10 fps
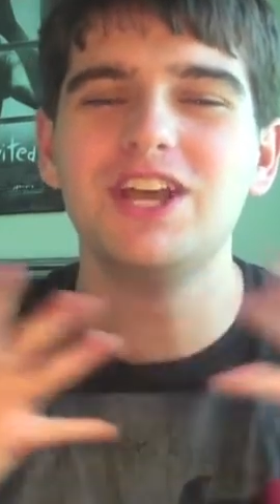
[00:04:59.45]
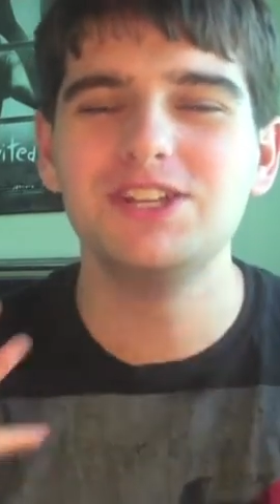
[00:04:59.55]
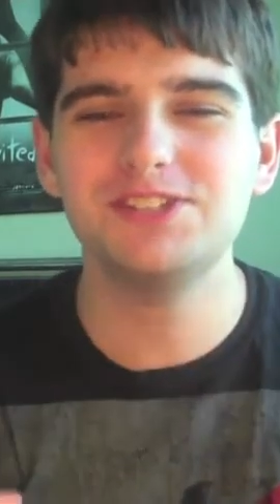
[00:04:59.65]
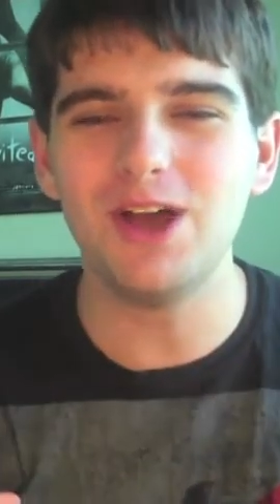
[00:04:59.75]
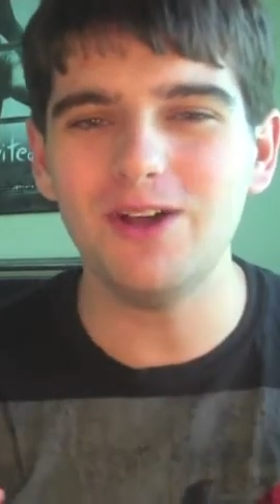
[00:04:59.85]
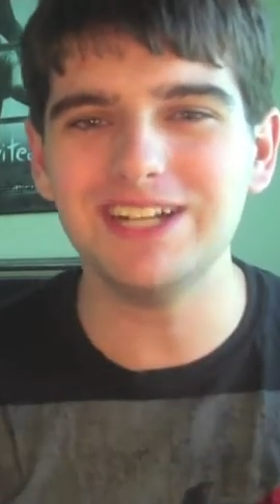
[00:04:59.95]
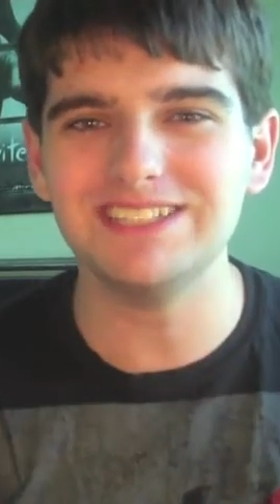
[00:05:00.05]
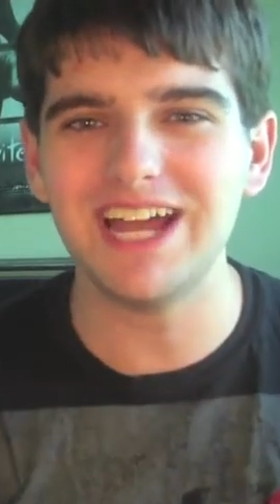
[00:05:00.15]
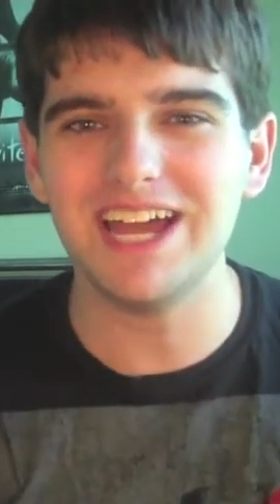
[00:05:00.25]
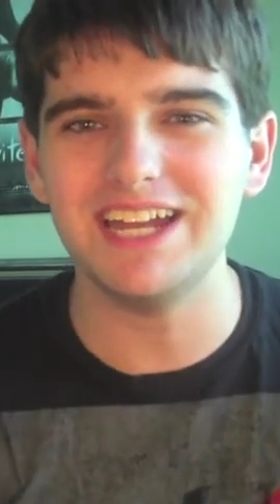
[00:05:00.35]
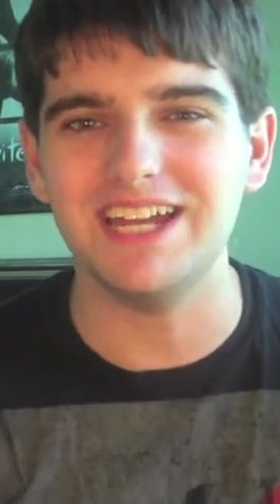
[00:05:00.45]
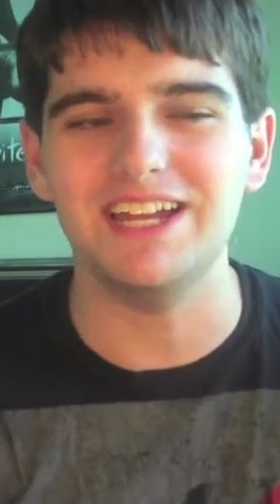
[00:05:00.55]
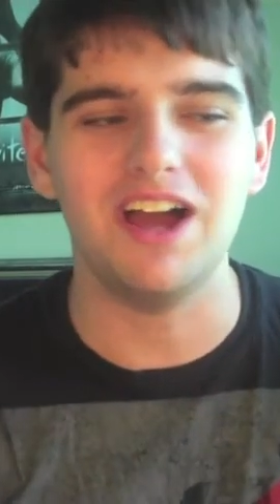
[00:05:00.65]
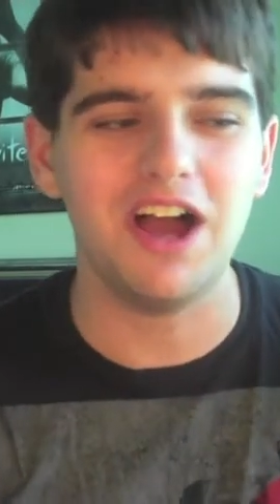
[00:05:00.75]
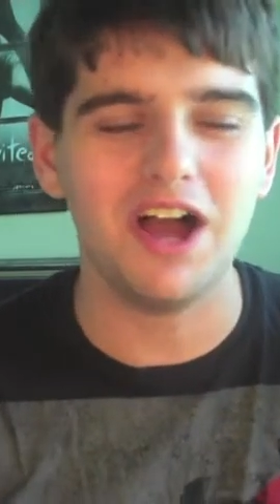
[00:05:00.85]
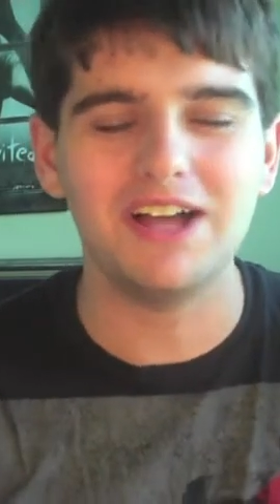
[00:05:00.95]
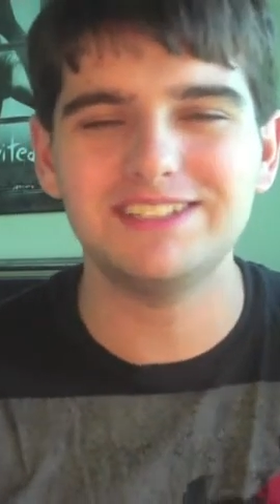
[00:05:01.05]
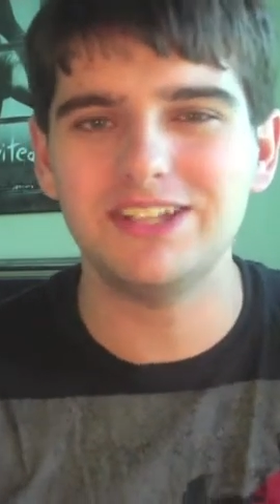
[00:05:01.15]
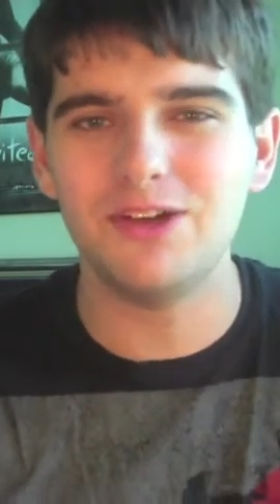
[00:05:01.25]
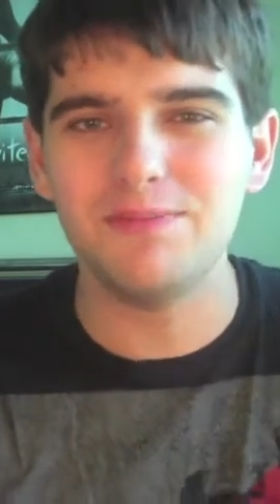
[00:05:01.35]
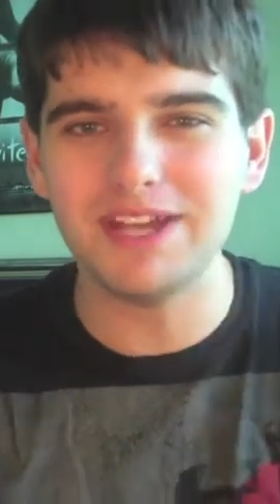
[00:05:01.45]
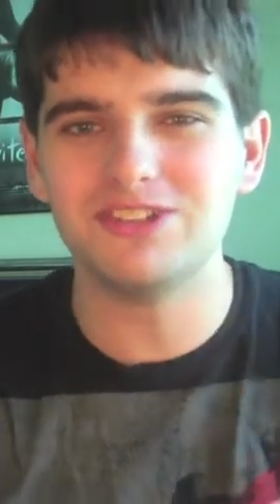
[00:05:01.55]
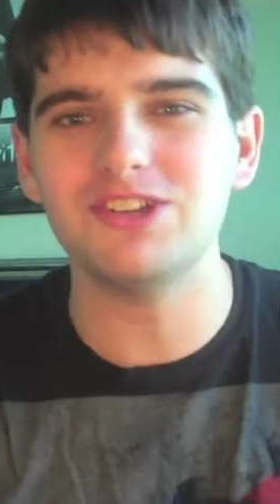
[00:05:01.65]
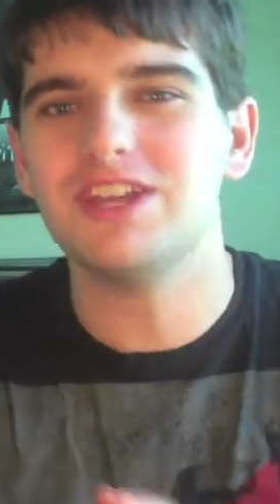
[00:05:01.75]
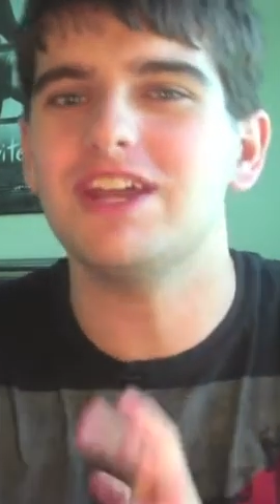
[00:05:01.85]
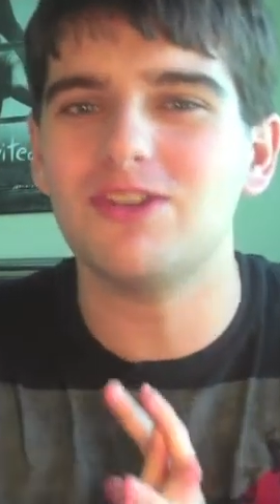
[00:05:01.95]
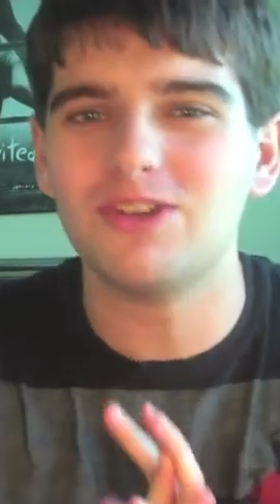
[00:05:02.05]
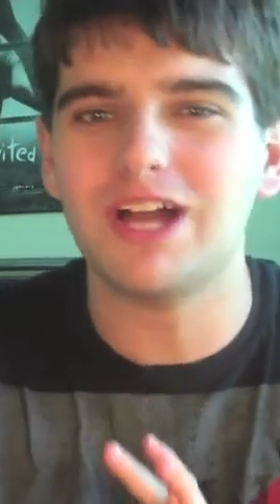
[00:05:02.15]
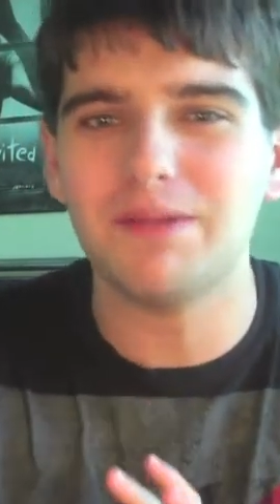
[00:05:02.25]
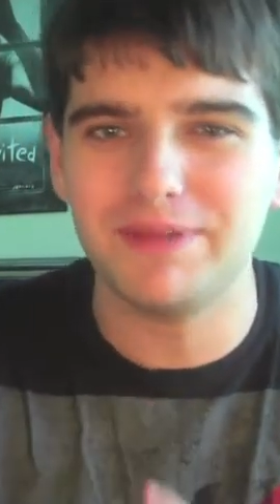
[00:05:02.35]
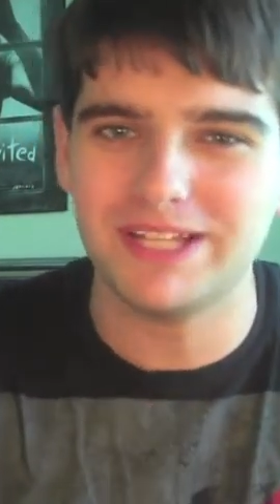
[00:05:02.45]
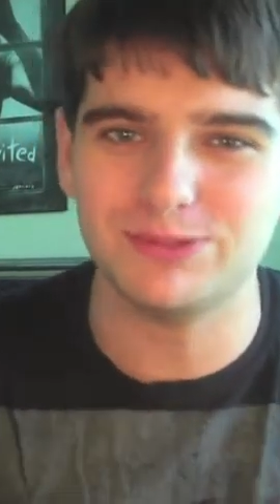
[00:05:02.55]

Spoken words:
So excited. So make sure you get your copy as